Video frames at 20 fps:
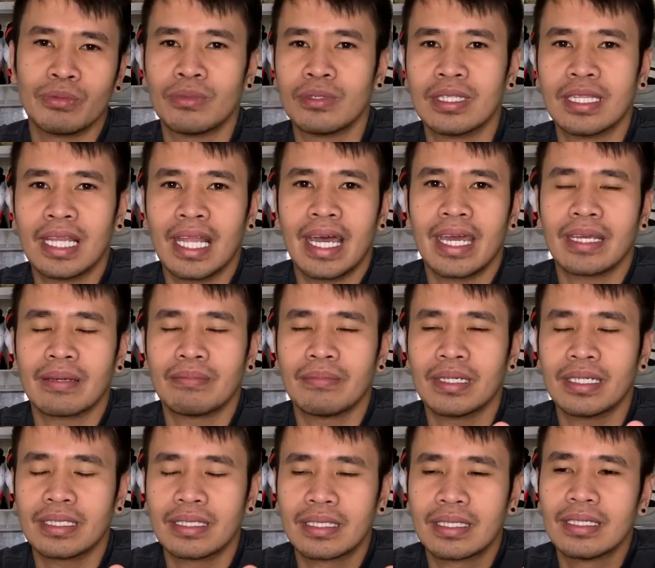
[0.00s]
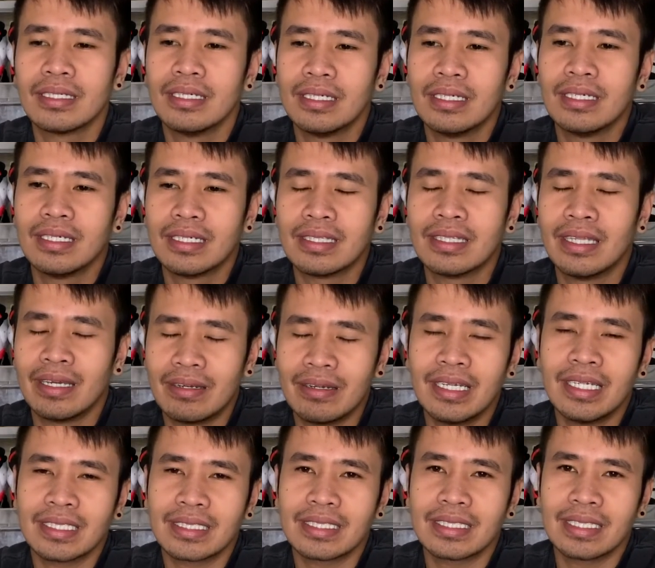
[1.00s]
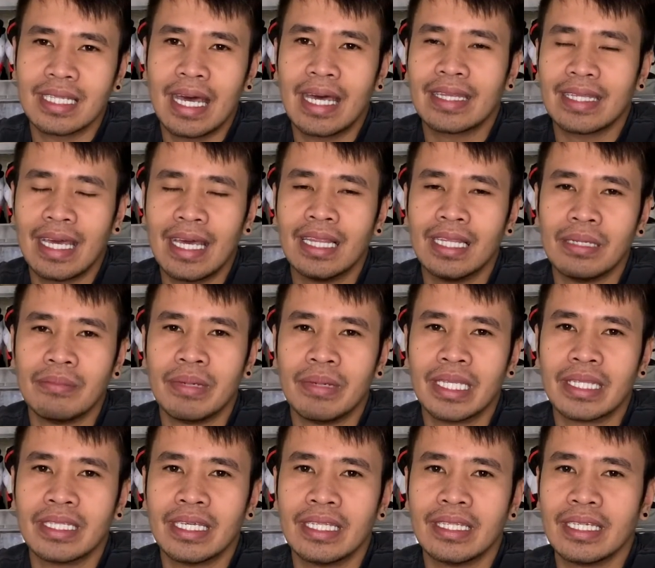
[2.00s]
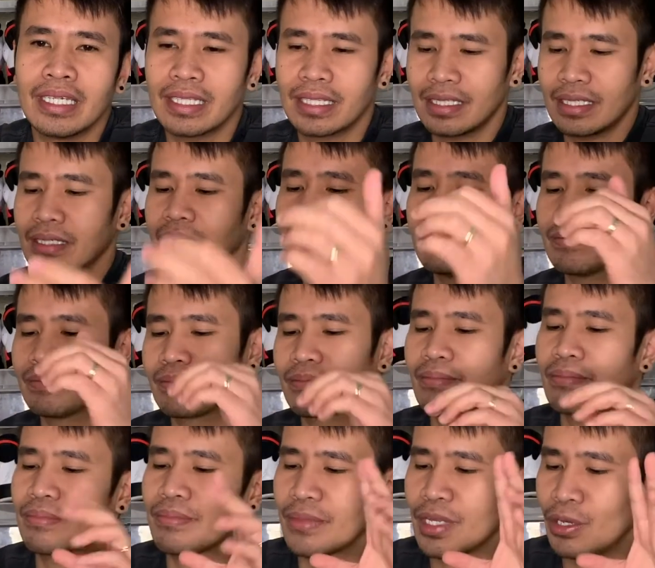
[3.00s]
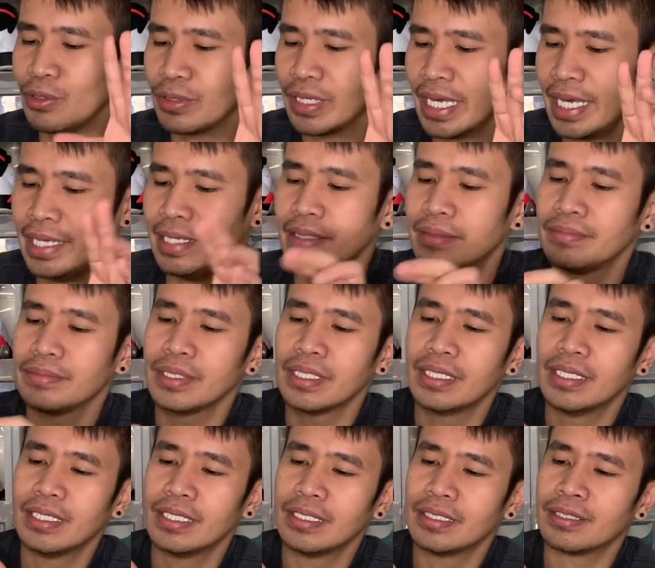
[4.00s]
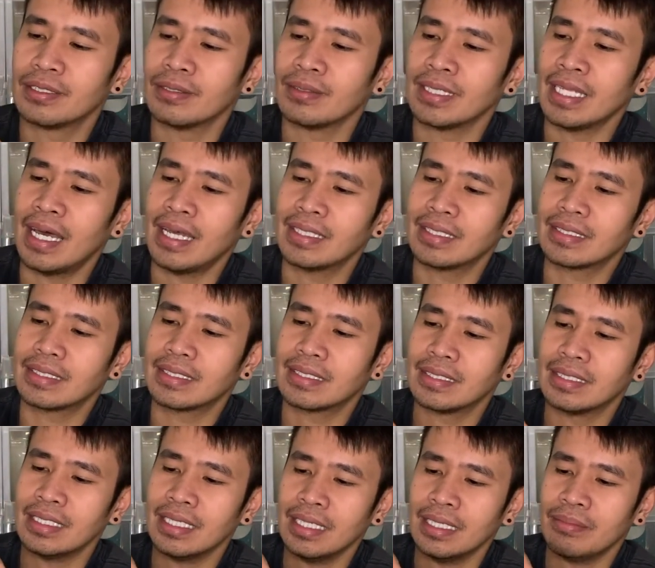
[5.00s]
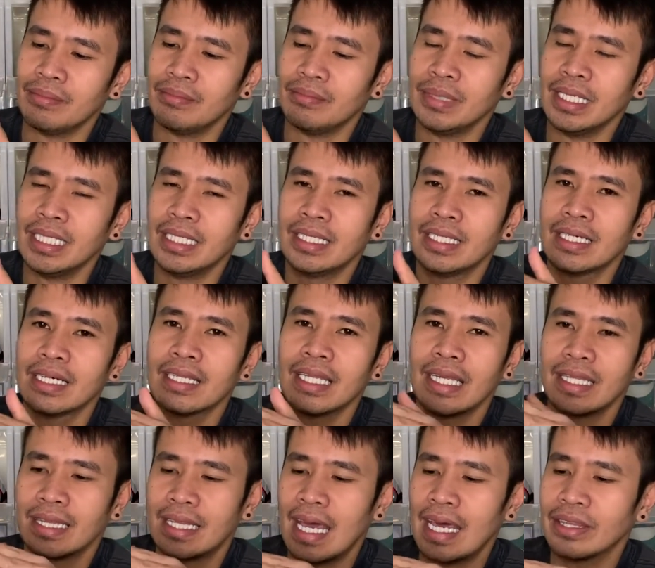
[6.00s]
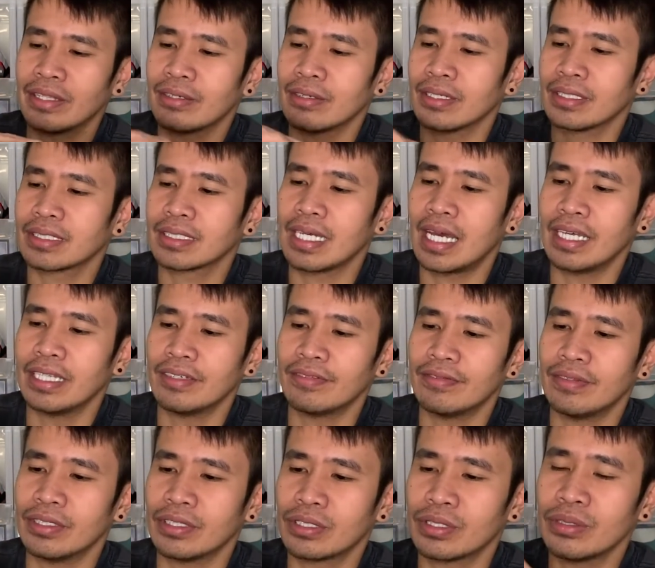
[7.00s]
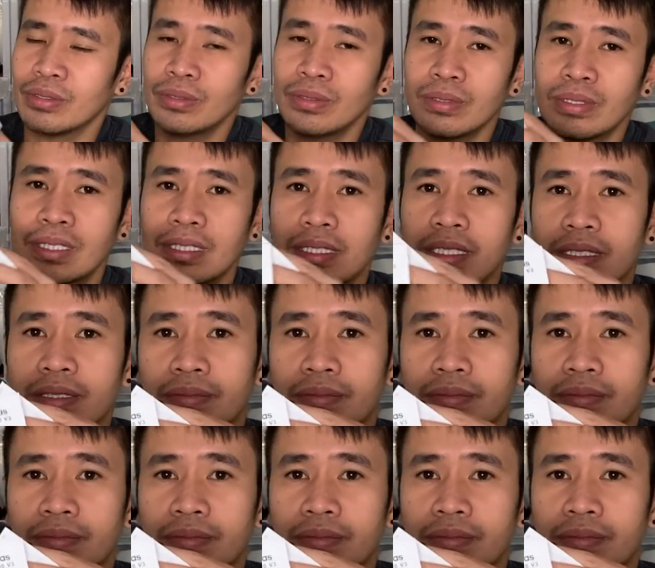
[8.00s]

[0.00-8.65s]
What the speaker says: would like, but there is that element in it. Okay, so that's the medial and lateral side of the shoes.